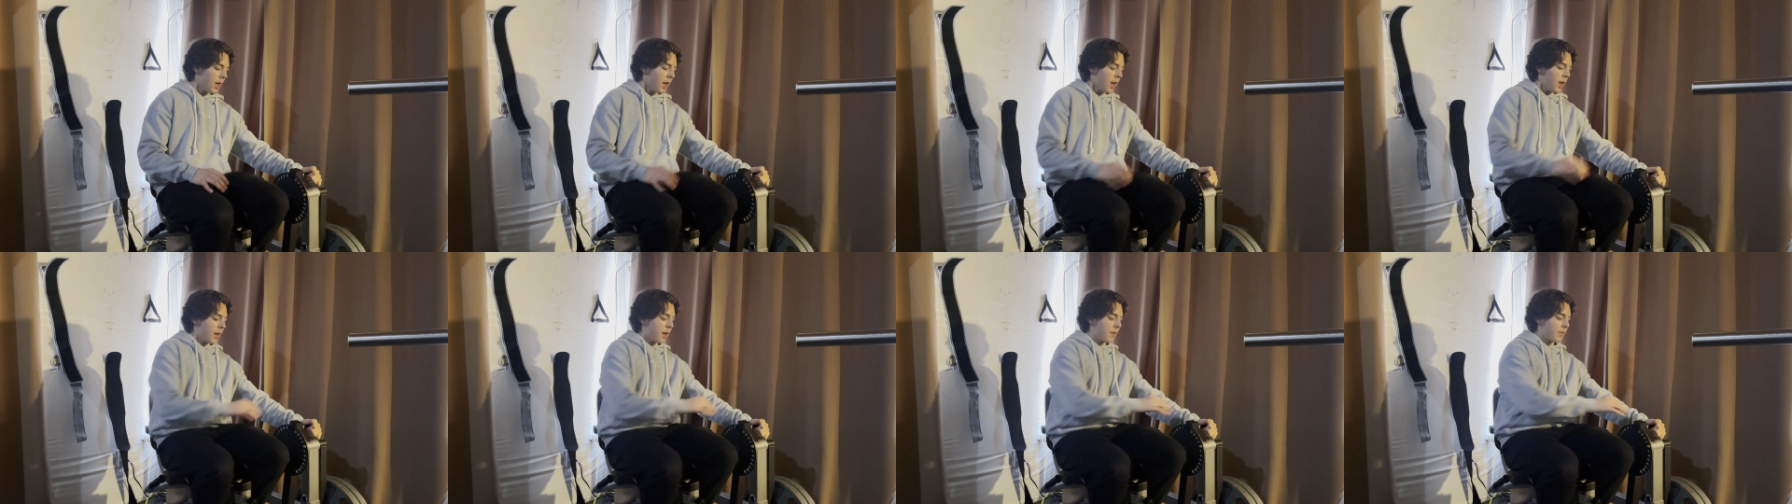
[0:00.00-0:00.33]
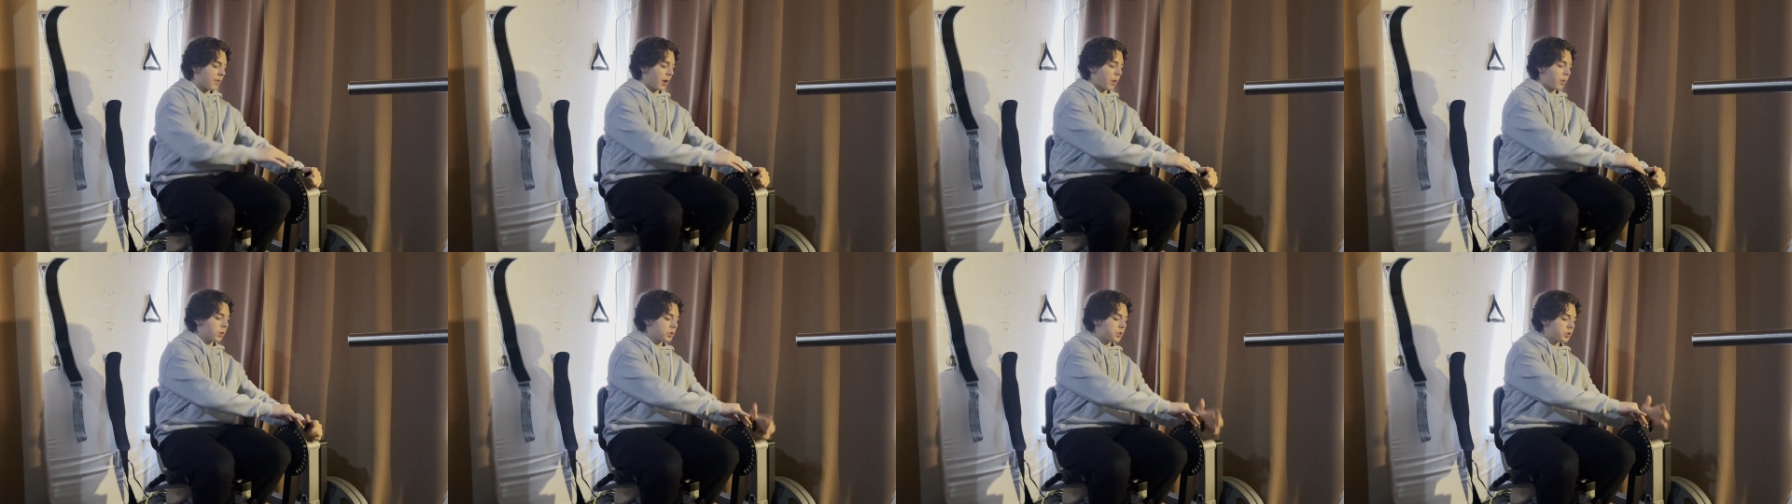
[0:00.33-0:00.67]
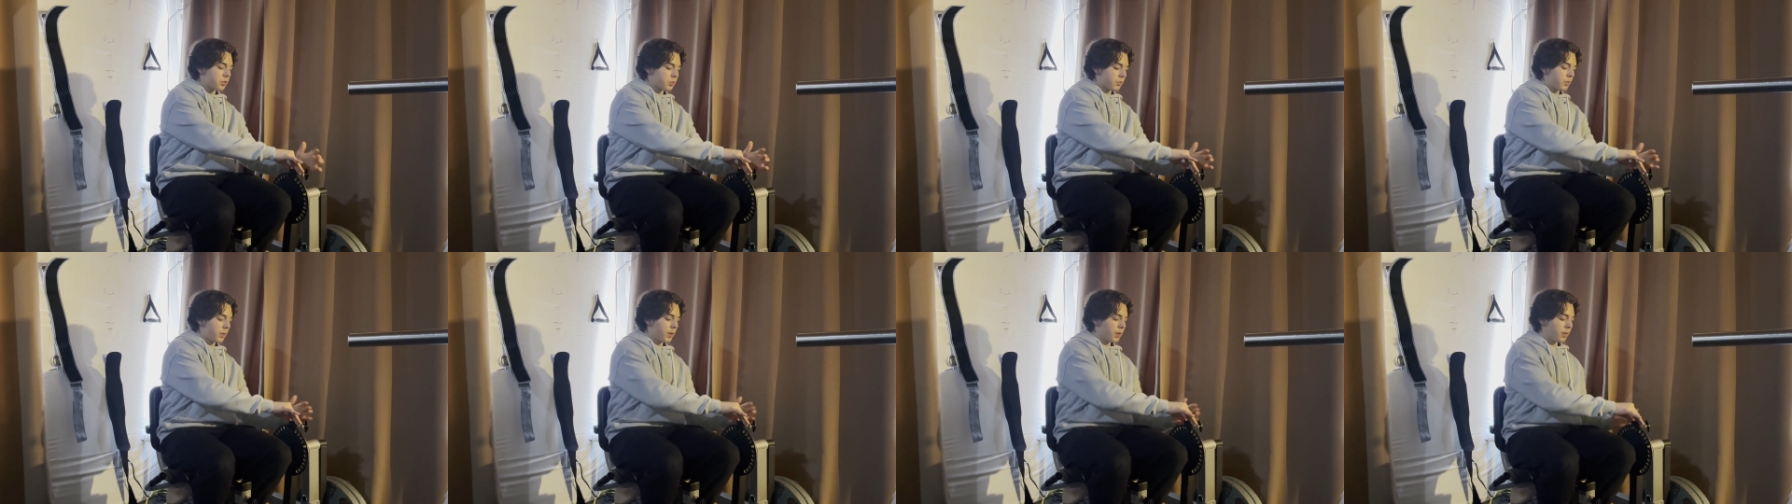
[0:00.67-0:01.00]
If I want
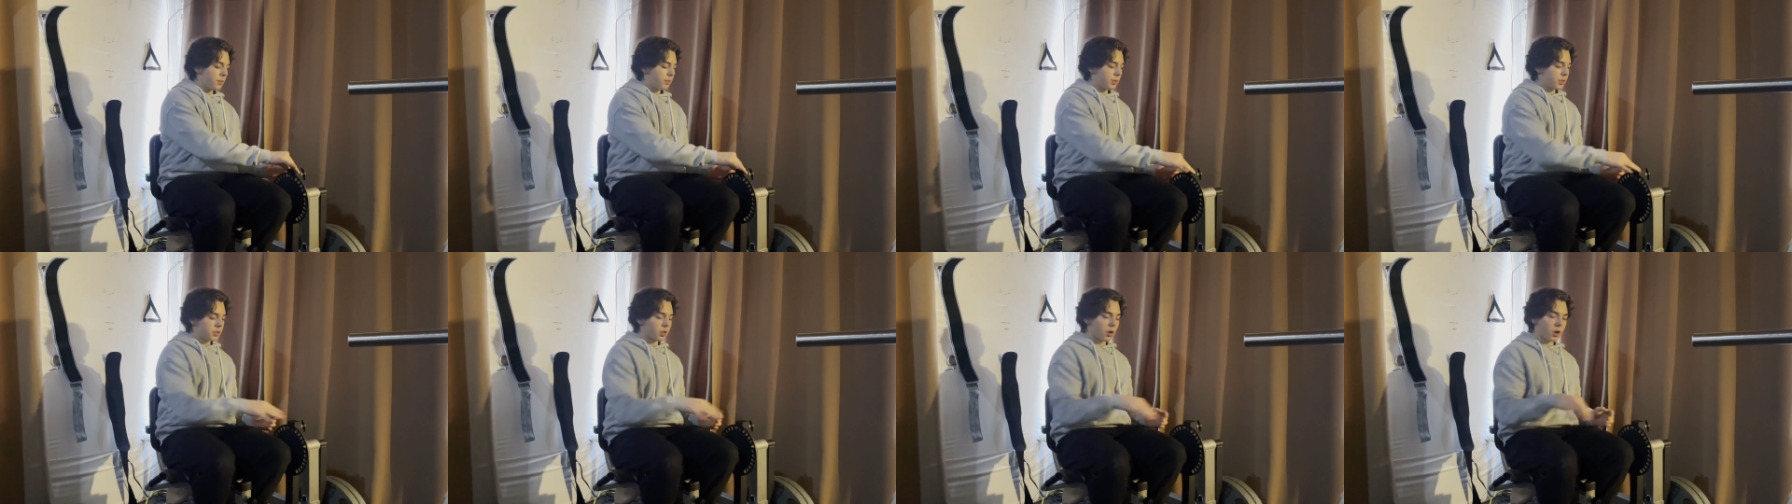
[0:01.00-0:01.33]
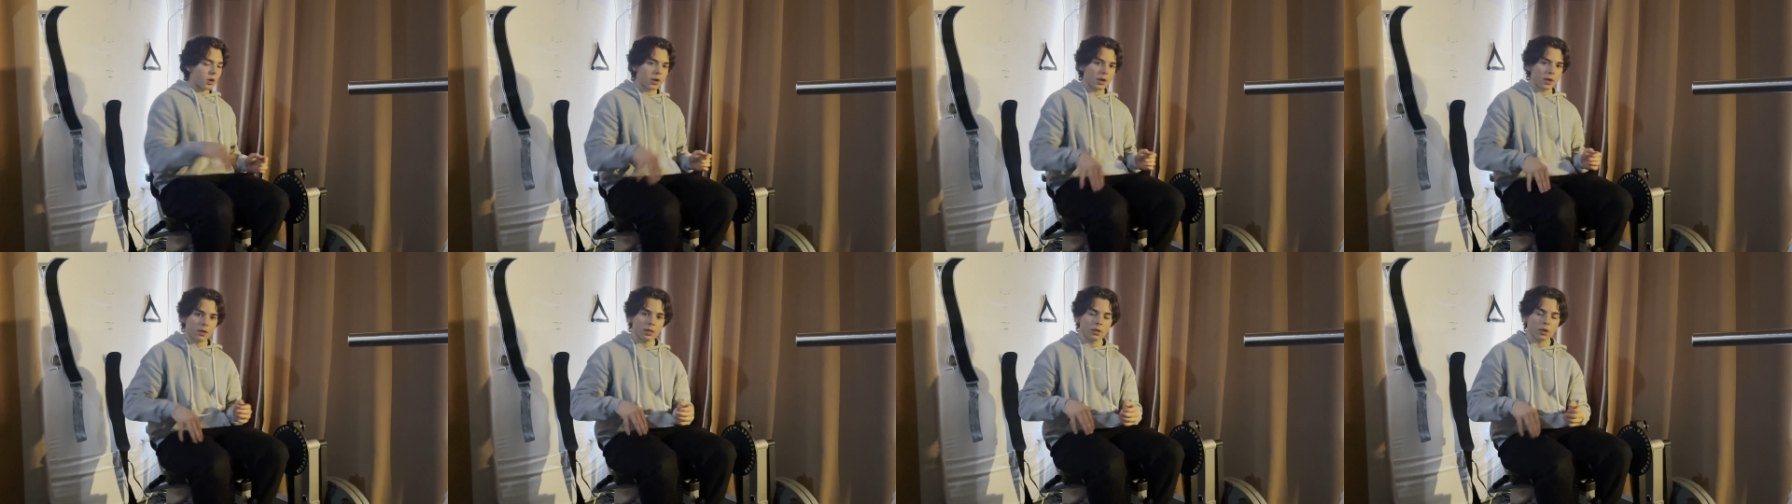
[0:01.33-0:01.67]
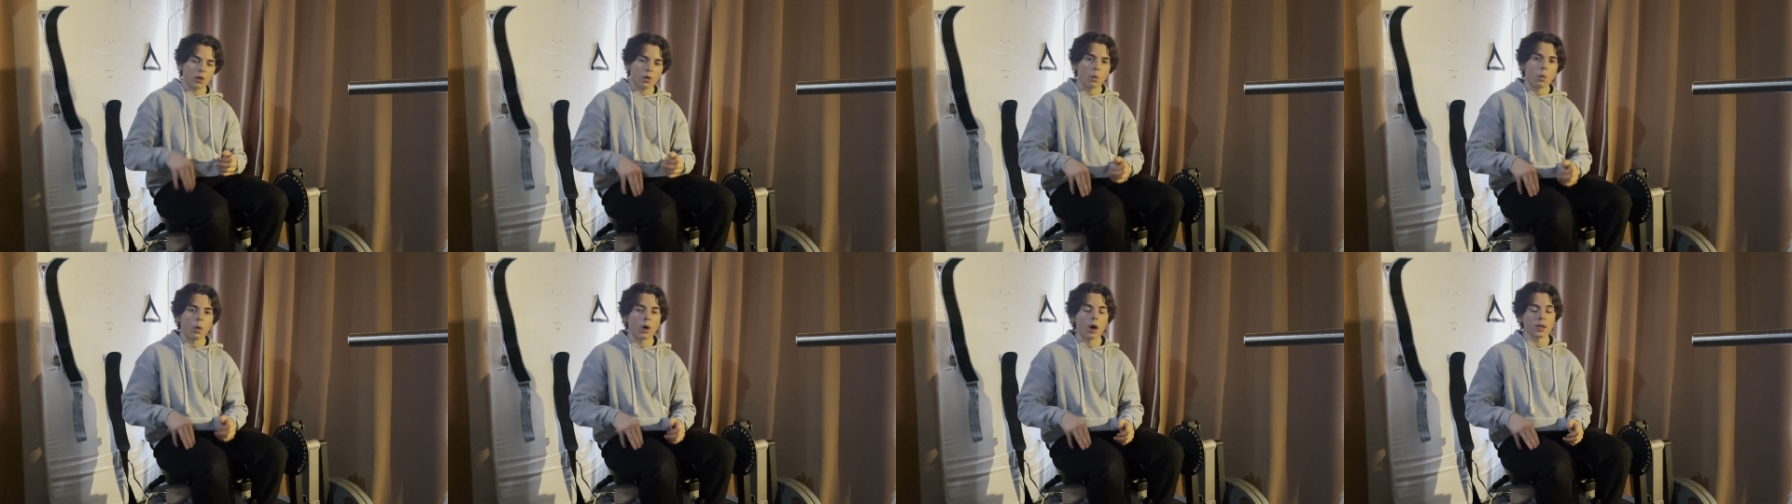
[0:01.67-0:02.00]
to really be targeting the
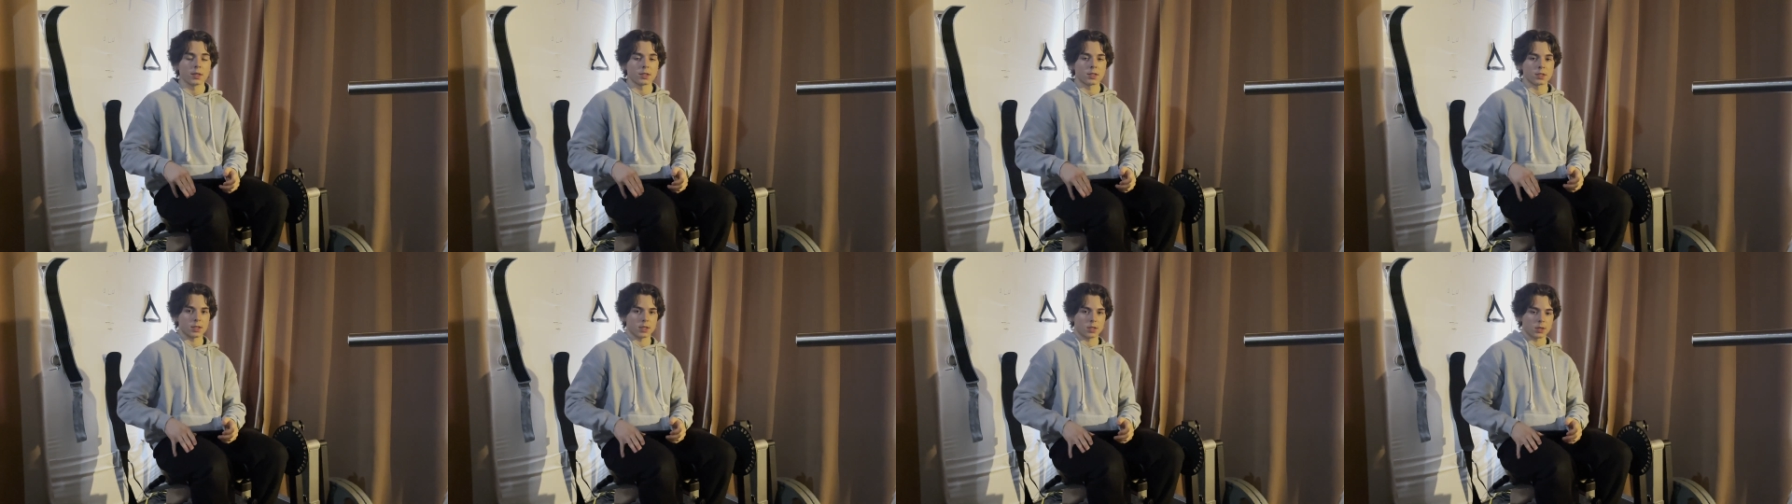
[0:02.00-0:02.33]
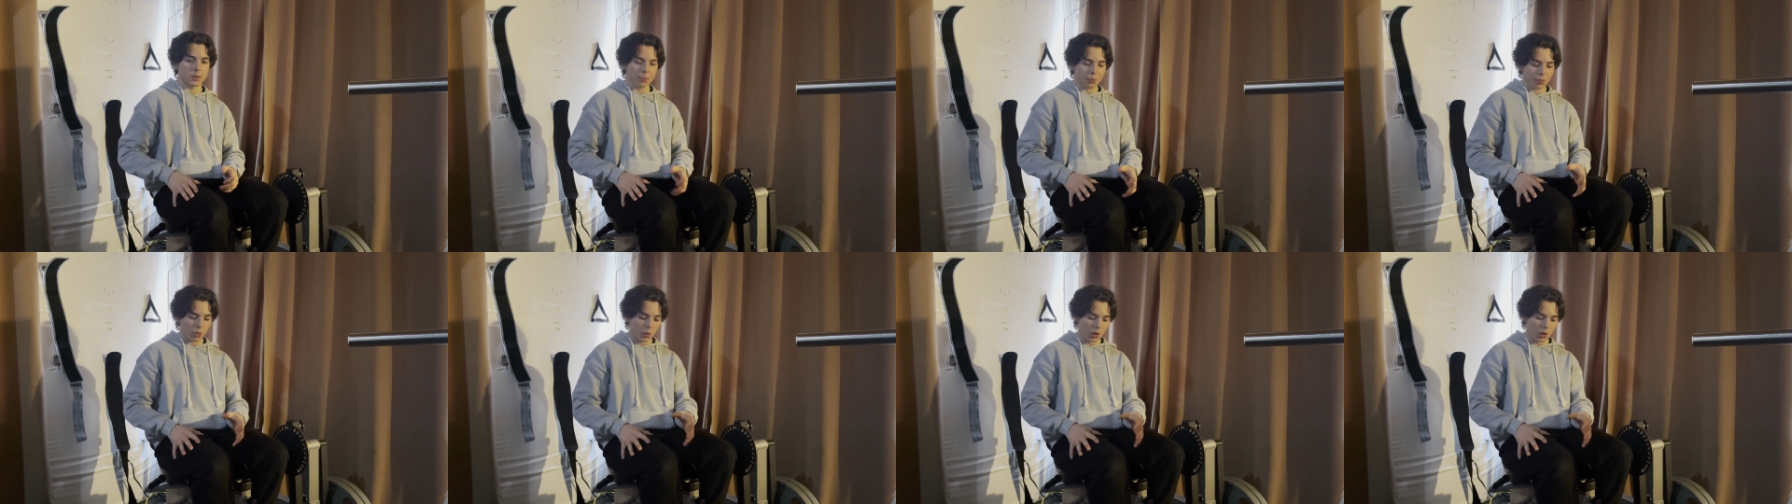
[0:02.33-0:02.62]
quads here,